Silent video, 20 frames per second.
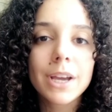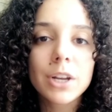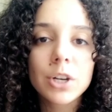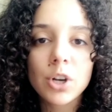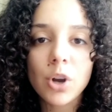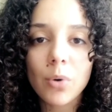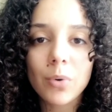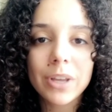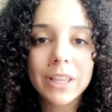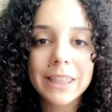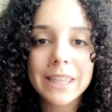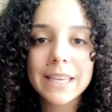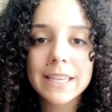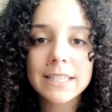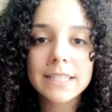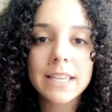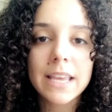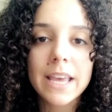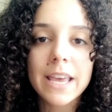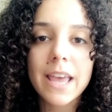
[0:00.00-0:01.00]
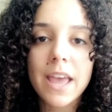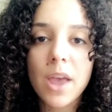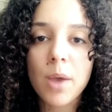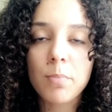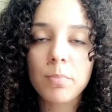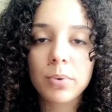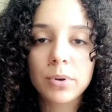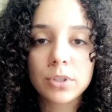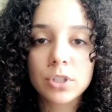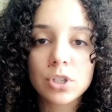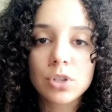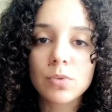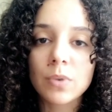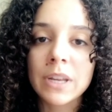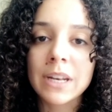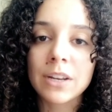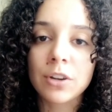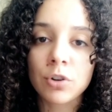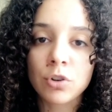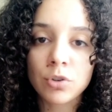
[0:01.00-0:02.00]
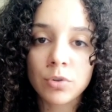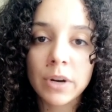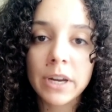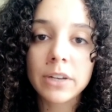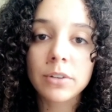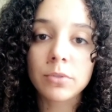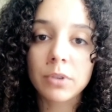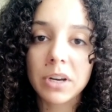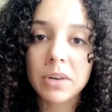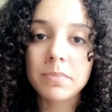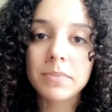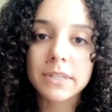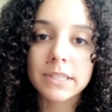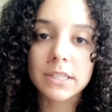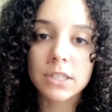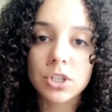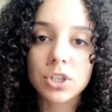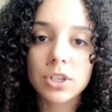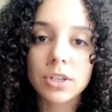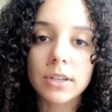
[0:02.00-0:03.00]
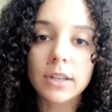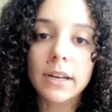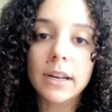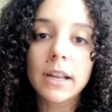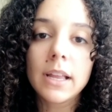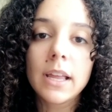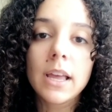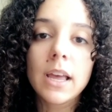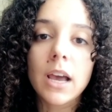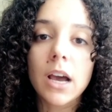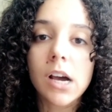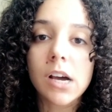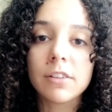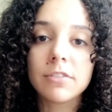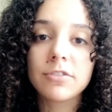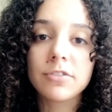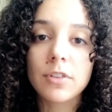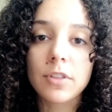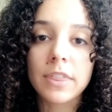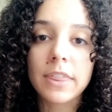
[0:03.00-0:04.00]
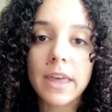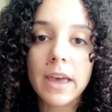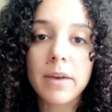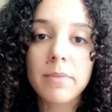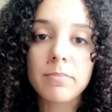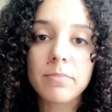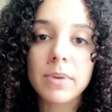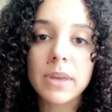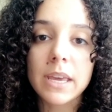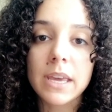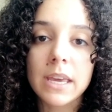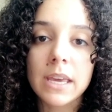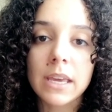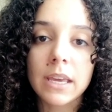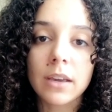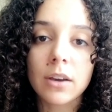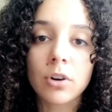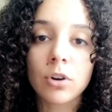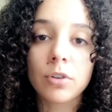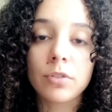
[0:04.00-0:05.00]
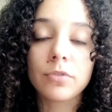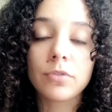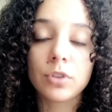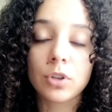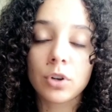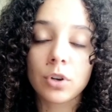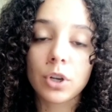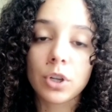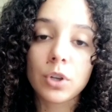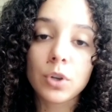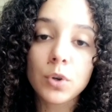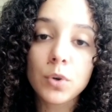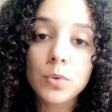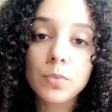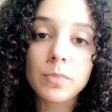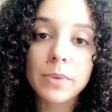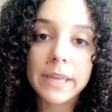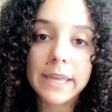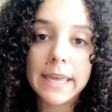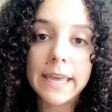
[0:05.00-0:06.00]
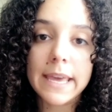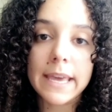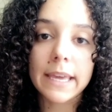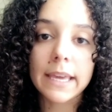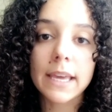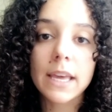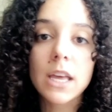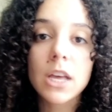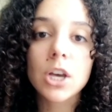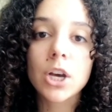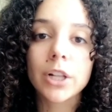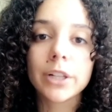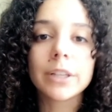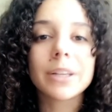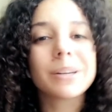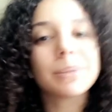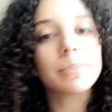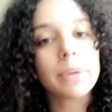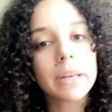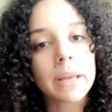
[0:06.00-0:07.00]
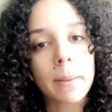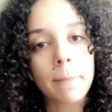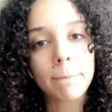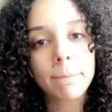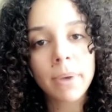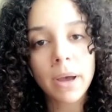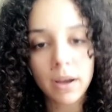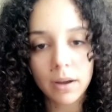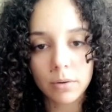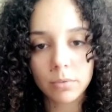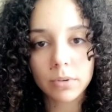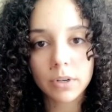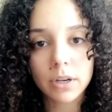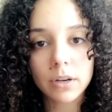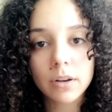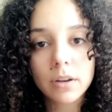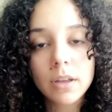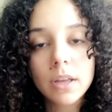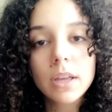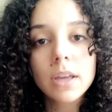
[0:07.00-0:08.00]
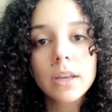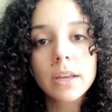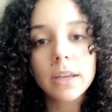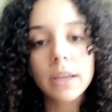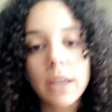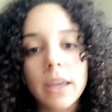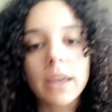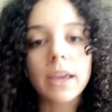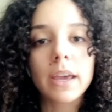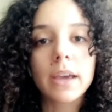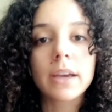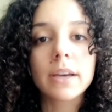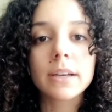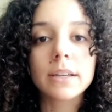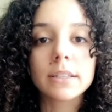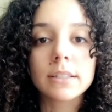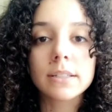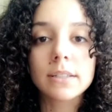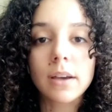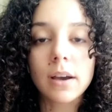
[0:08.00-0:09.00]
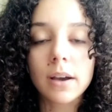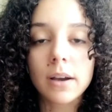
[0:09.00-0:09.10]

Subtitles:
knowing this, it puts you in a great position of them being, or you being, a little bit in power. And